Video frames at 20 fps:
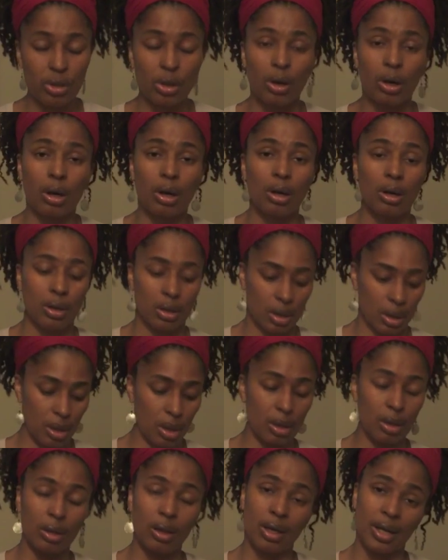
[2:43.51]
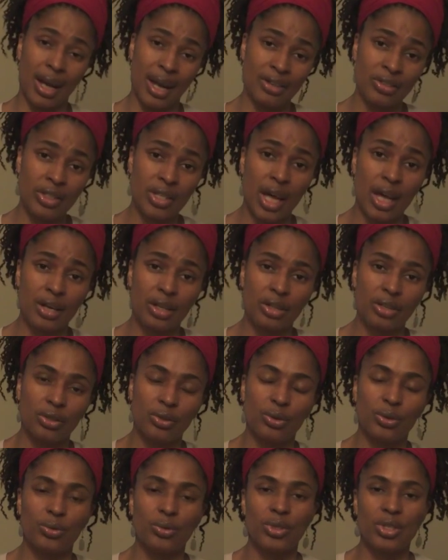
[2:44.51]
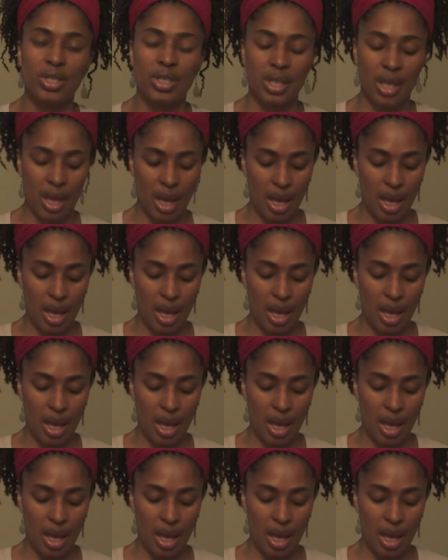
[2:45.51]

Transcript: or on the outside of the uterus,